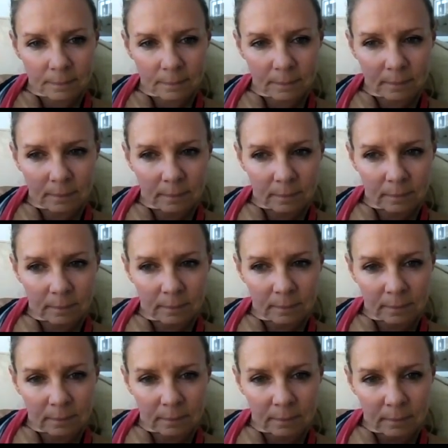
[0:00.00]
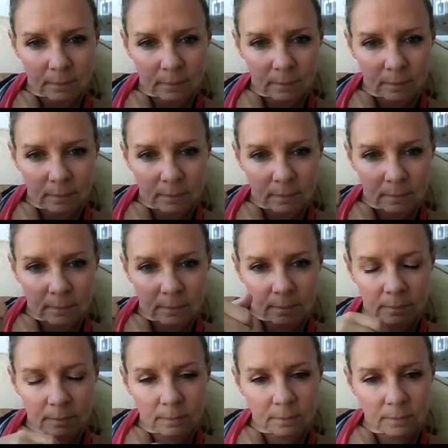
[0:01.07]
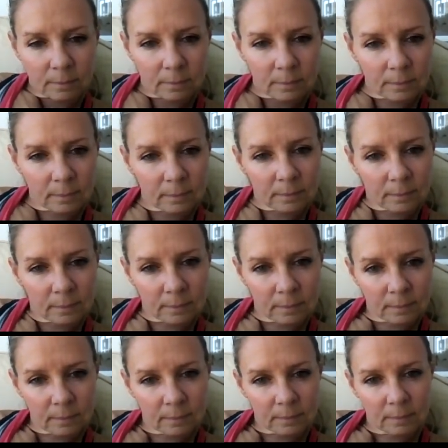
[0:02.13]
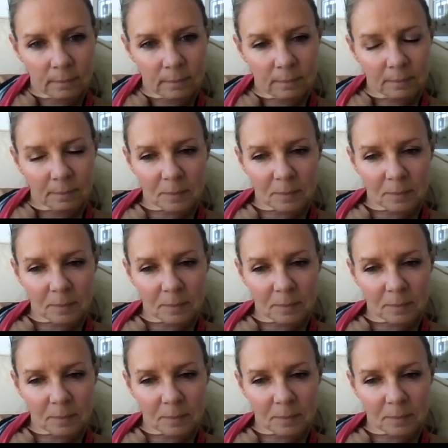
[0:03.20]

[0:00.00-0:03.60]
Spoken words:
(silent)